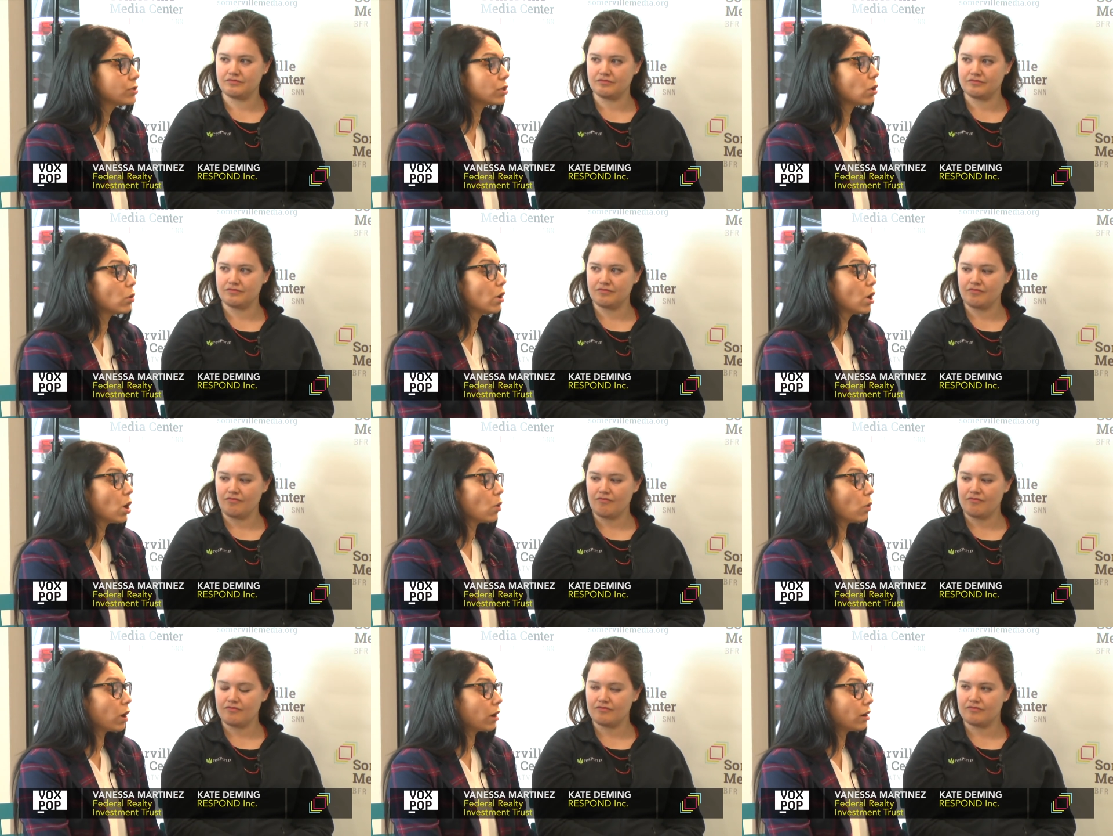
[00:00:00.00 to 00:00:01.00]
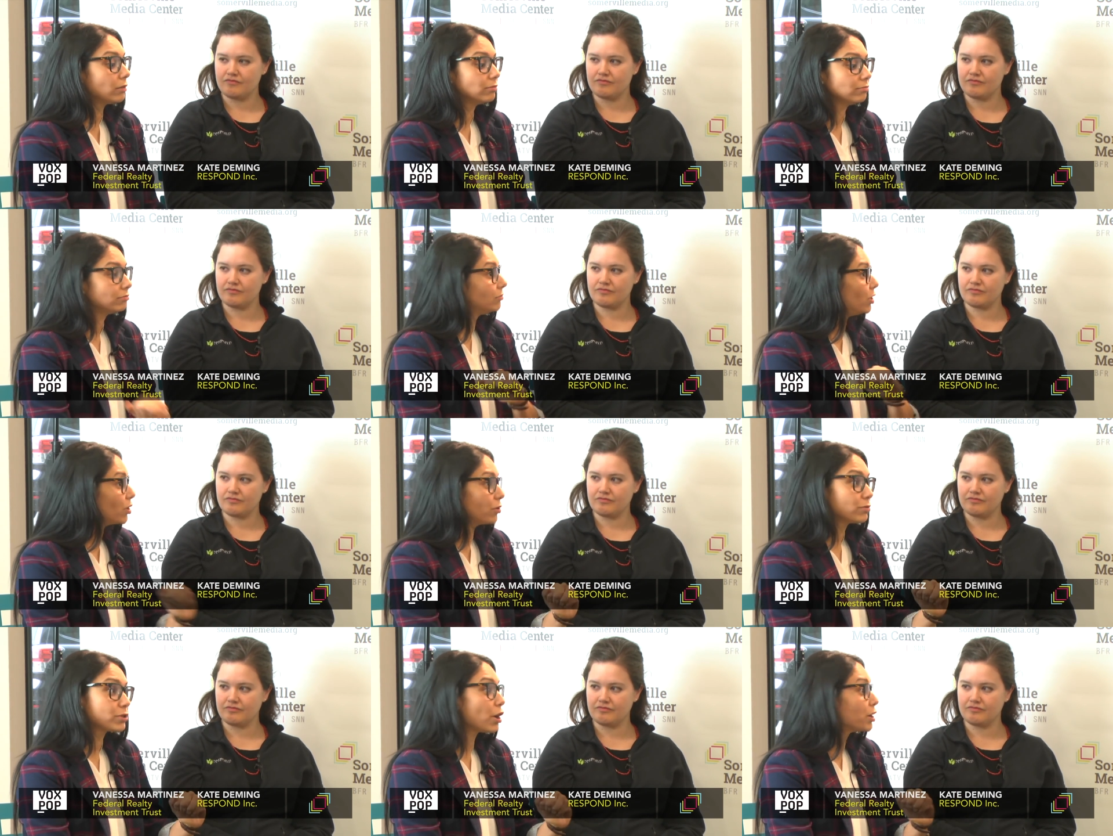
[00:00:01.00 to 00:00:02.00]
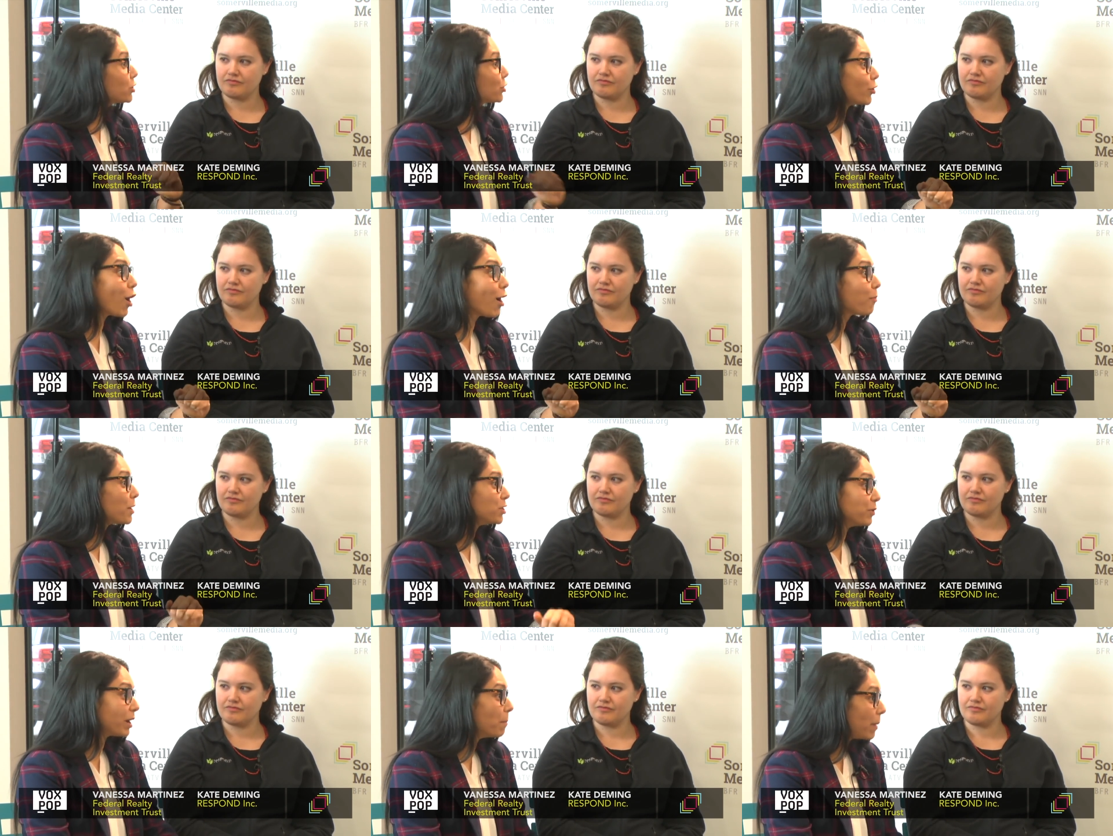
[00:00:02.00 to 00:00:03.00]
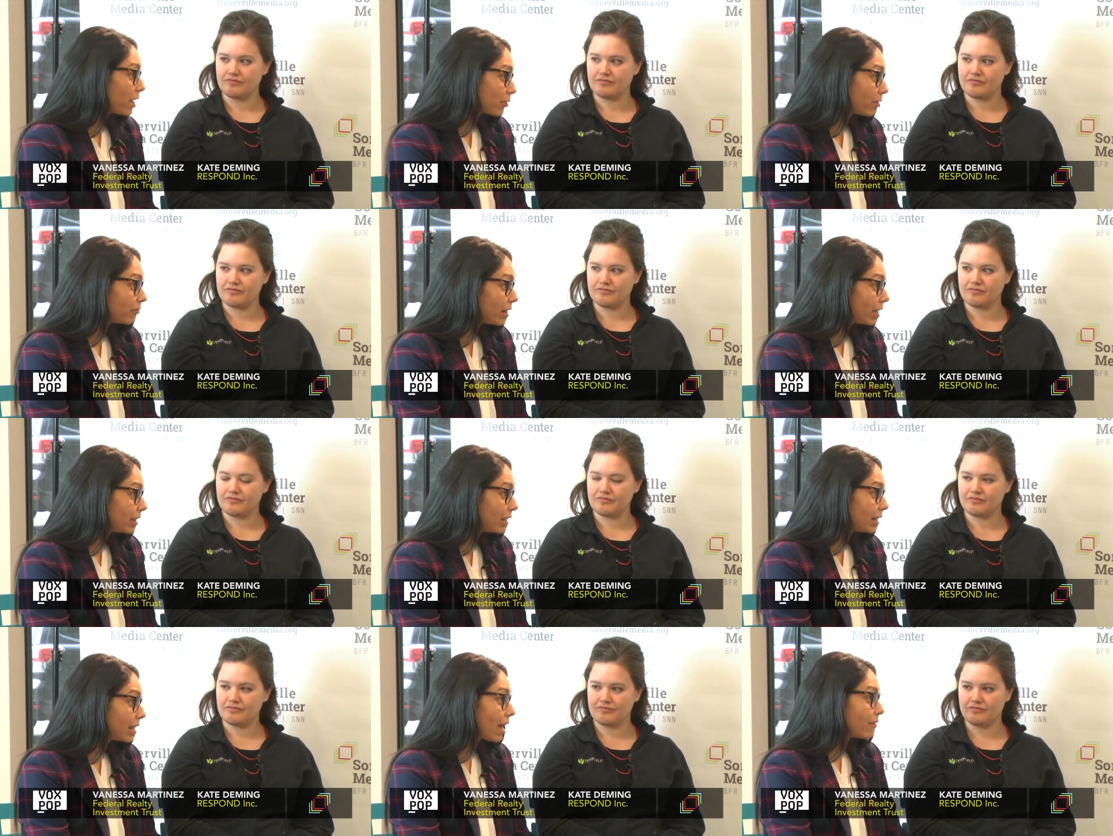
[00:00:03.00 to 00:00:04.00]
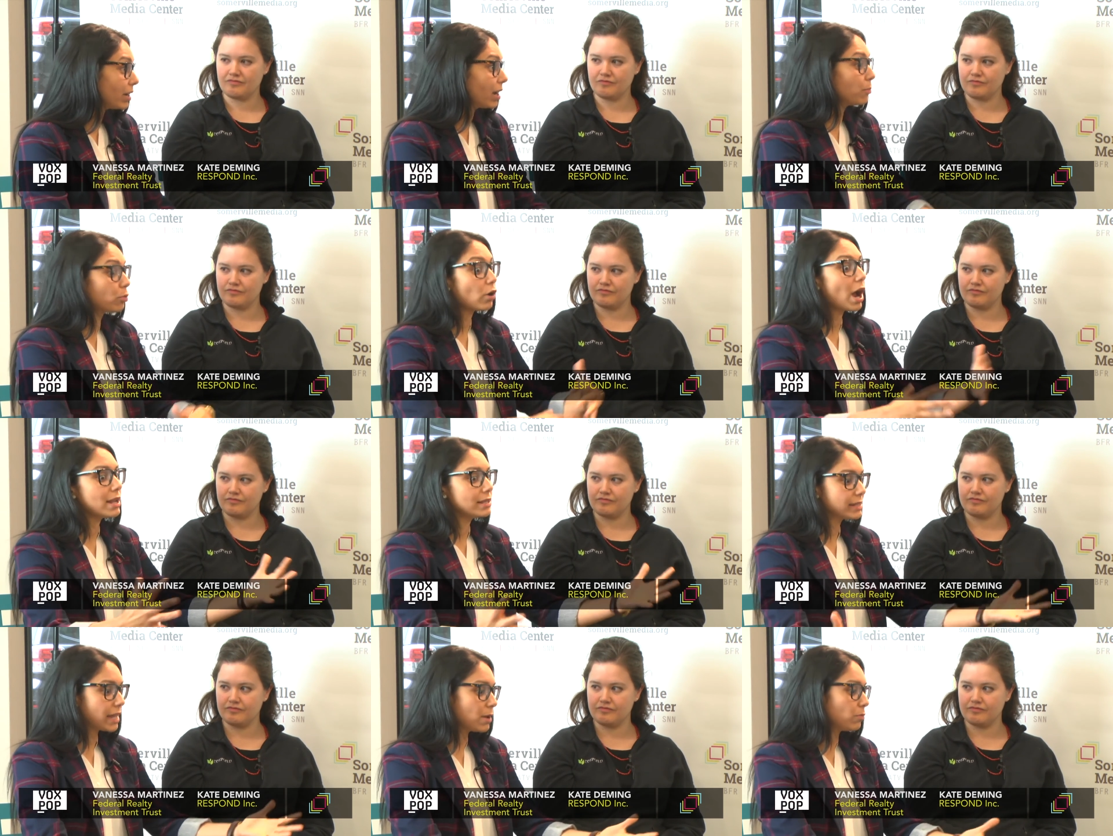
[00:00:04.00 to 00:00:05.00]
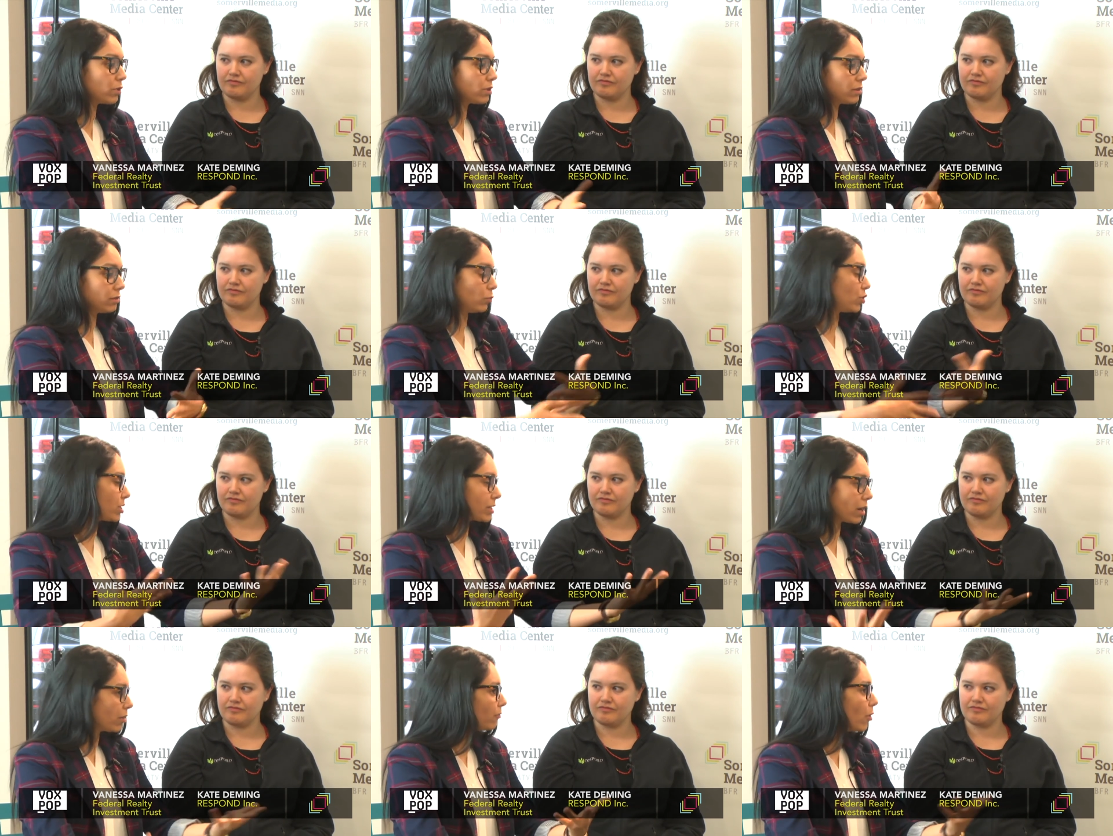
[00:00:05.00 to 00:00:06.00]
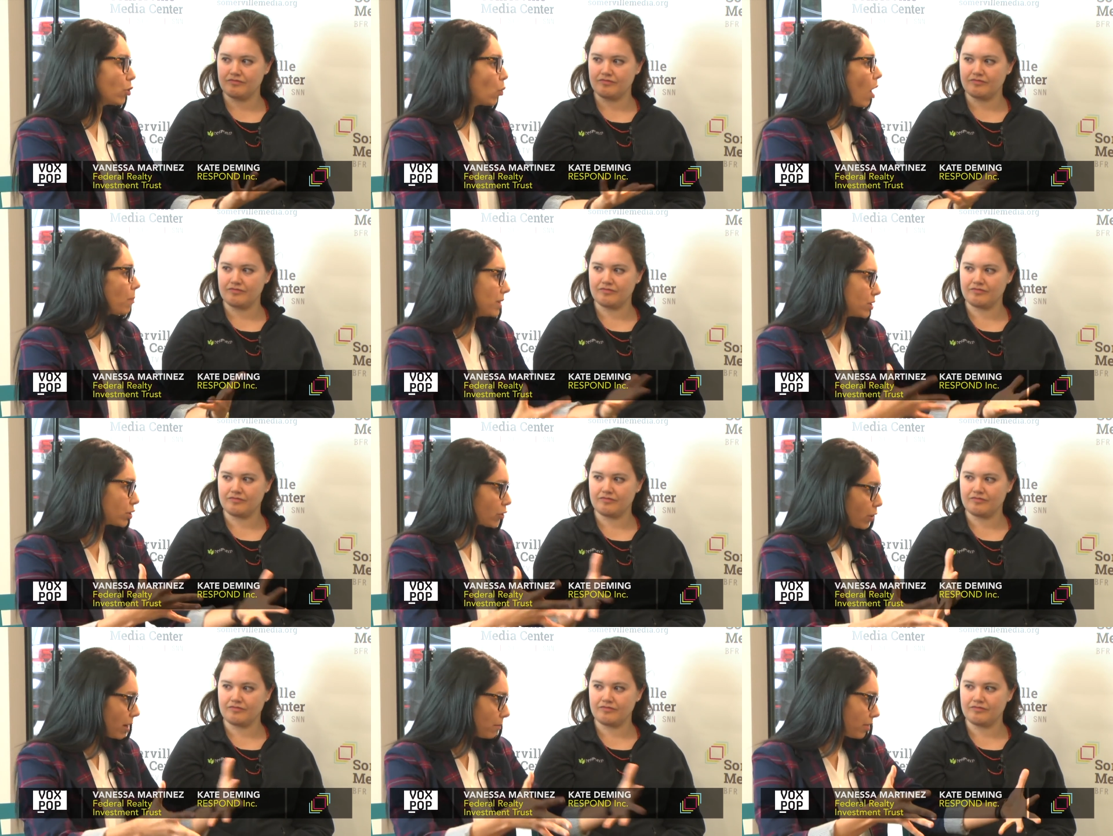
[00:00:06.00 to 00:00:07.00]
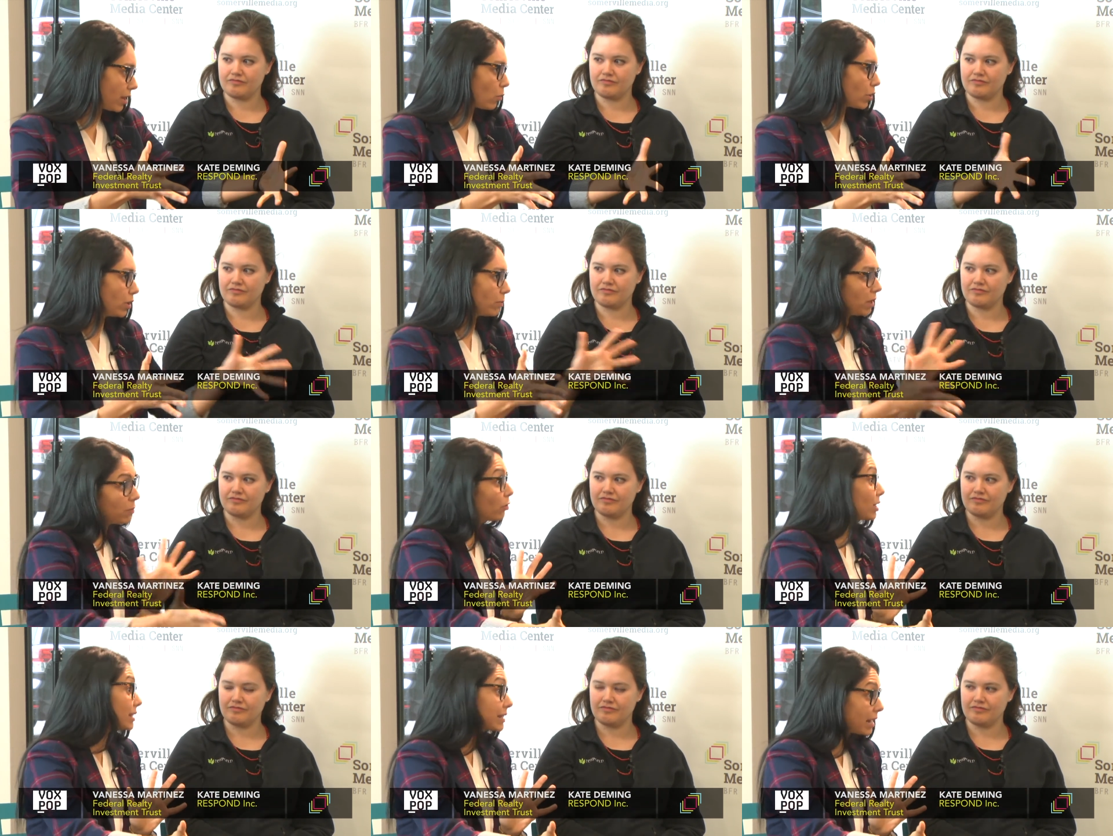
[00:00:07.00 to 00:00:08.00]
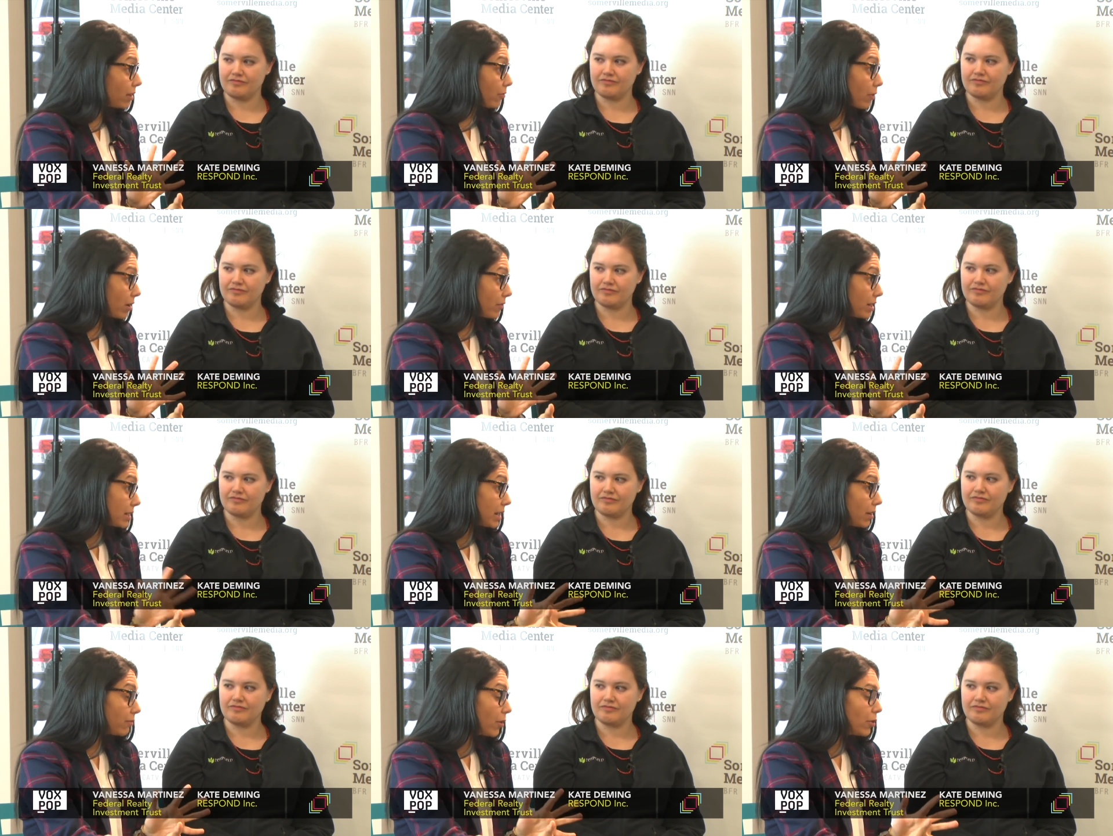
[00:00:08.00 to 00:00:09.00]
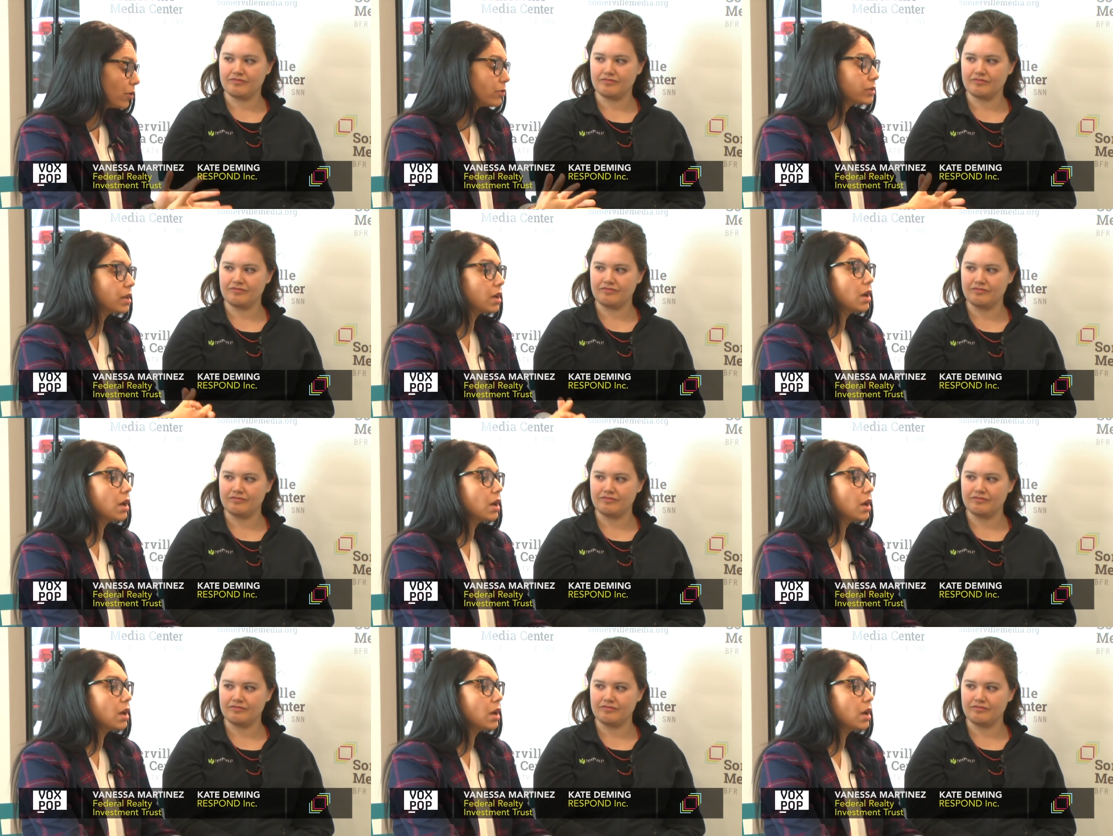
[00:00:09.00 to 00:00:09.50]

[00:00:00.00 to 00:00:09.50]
Speaker 1: So we're you know, starting strong by doing a banner unveiling and having a pride scape, with, which is like a photo op Instagram thing where people can stand in front of it and take photos.